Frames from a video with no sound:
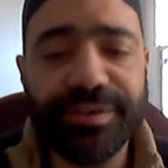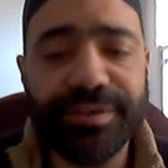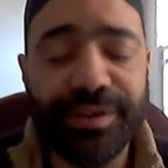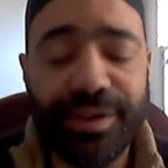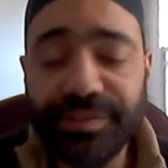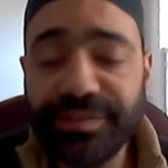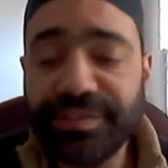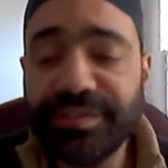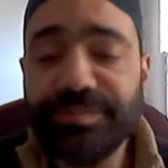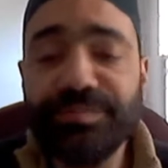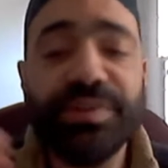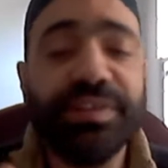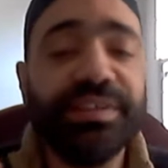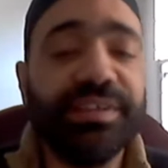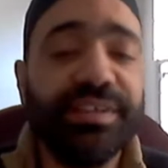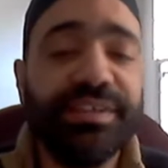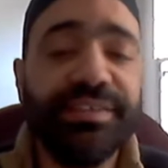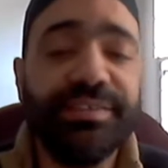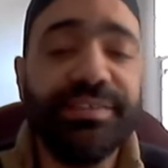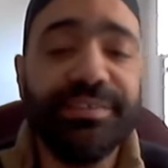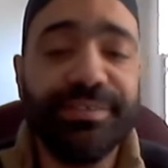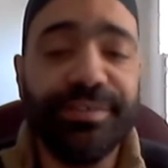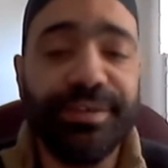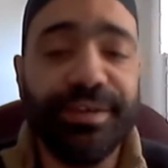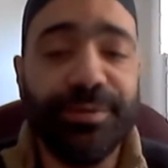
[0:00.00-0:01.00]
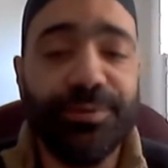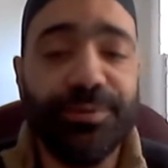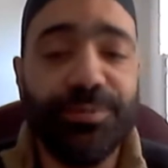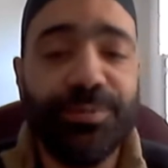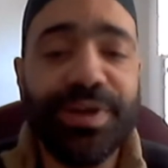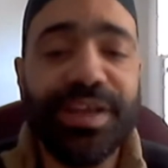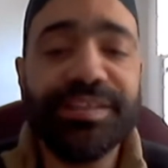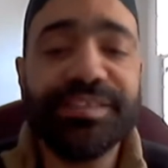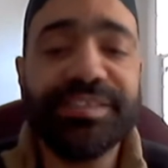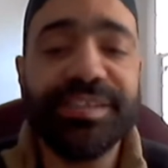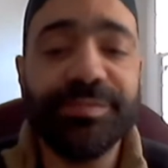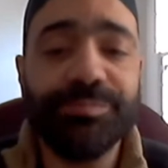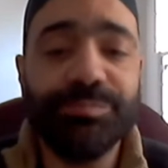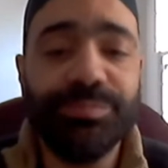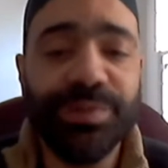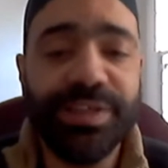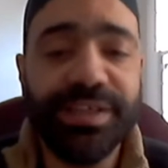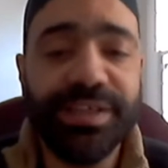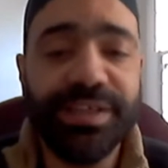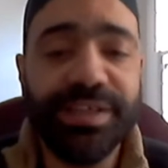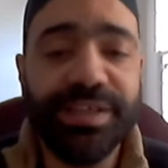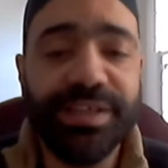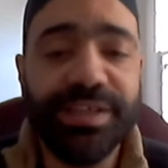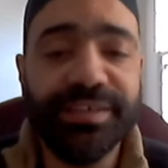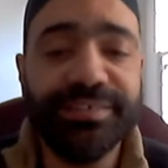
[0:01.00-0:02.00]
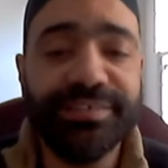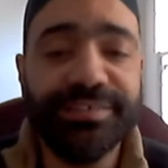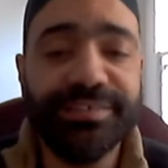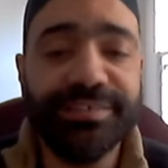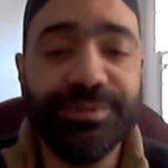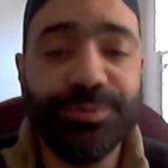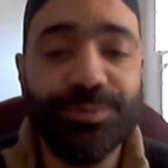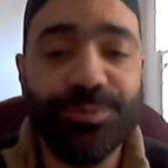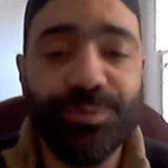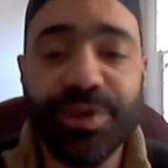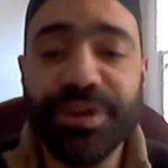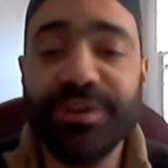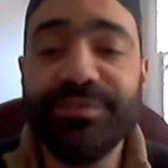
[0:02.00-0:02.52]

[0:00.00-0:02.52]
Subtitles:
ultimately winds up being